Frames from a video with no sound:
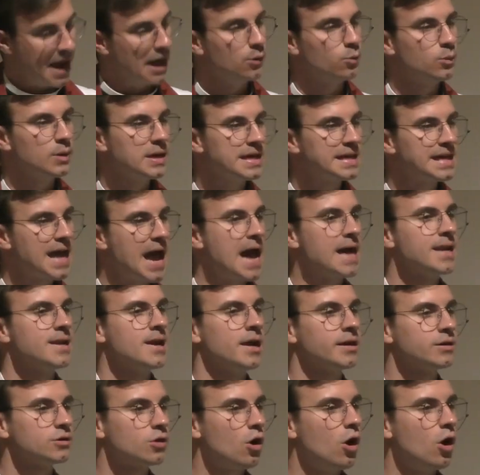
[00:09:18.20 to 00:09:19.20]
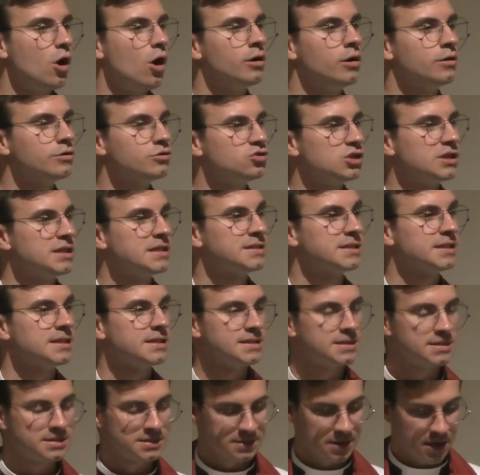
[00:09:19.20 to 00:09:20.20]
and we cannot call
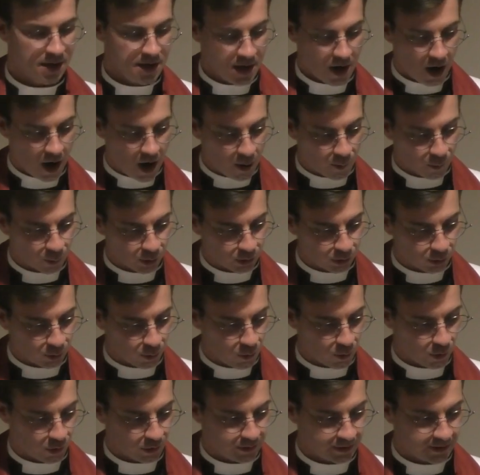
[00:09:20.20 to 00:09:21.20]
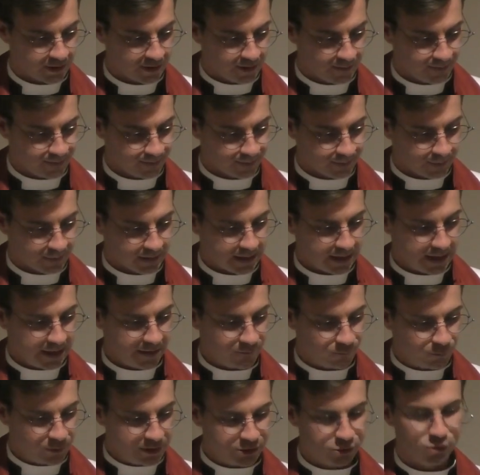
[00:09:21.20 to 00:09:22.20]
Jesus our Lord
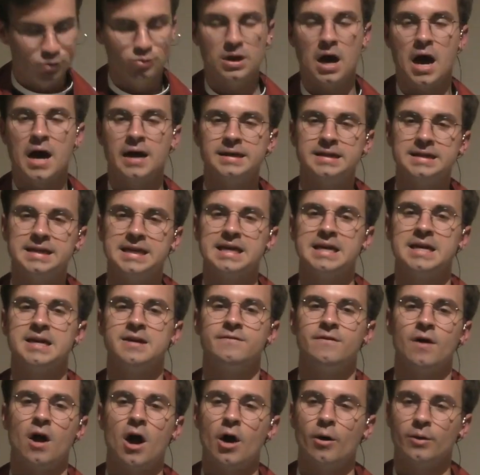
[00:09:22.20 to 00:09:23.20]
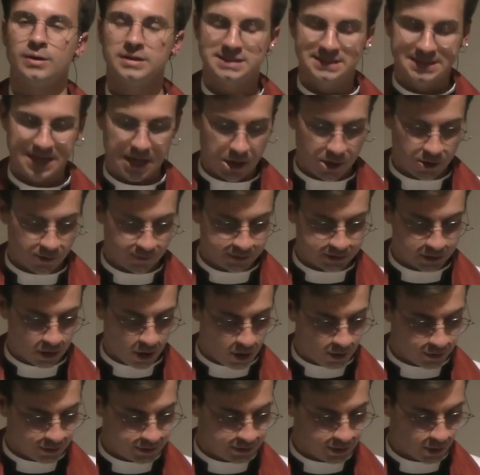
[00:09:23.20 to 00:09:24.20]
if we do not give ourselves
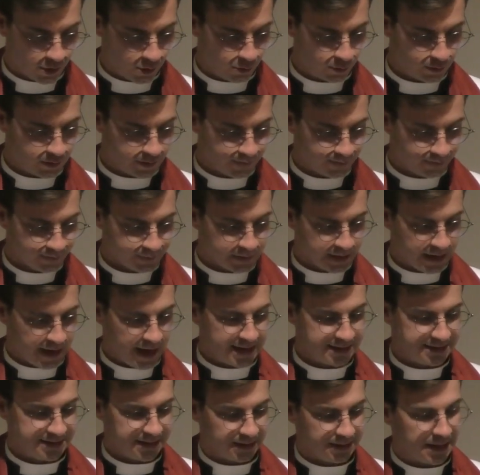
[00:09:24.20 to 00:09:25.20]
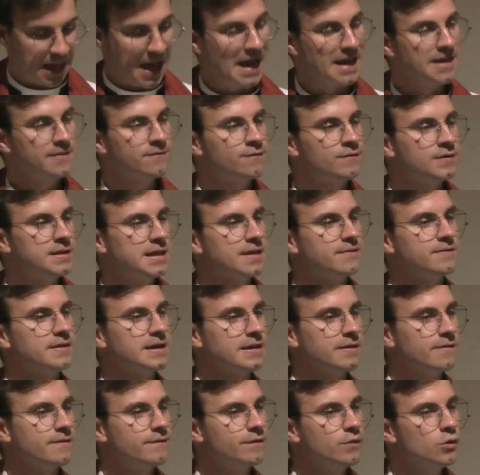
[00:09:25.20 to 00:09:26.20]
also as a life
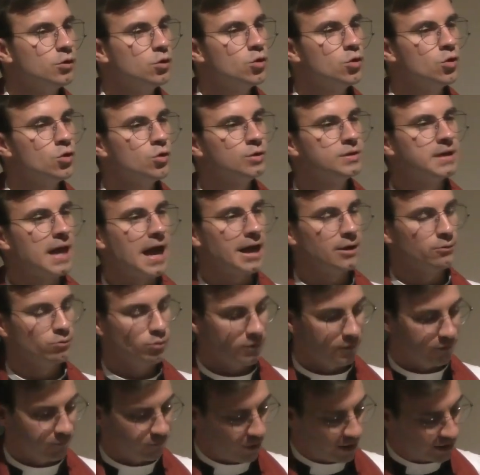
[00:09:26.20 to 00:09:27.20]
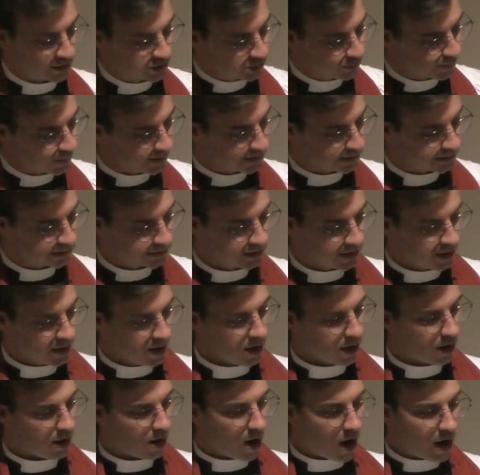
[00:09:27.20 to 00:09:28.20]
giving food and refreshment
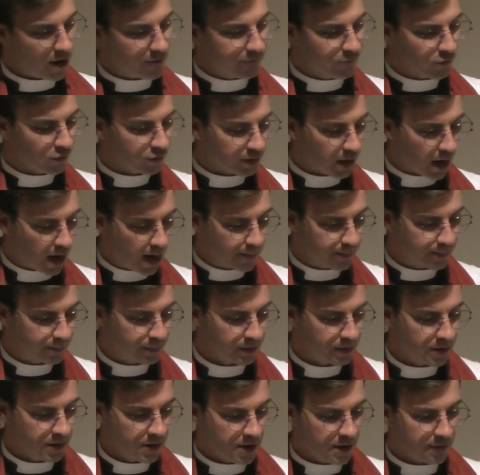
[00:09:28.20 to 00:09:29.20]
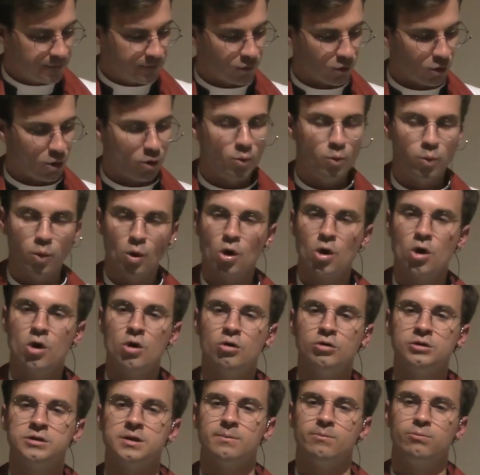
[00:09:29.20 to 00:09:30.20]
offered up for a
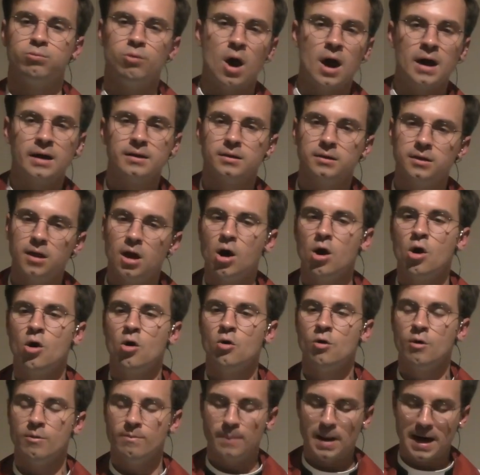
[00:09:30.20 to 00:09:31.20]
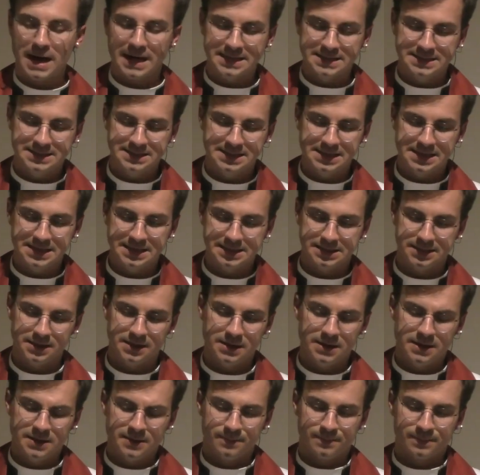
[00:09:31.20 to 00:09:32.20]
world brought low by
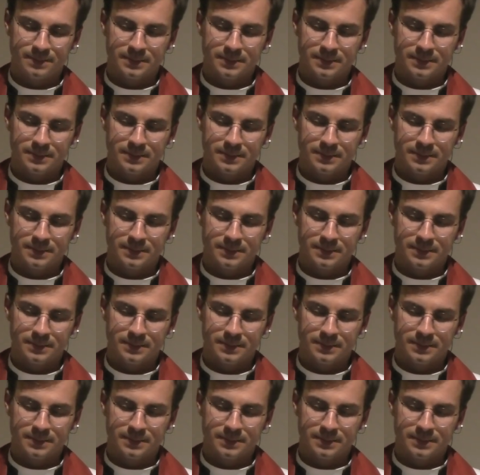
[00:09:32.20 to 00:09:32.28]
sin,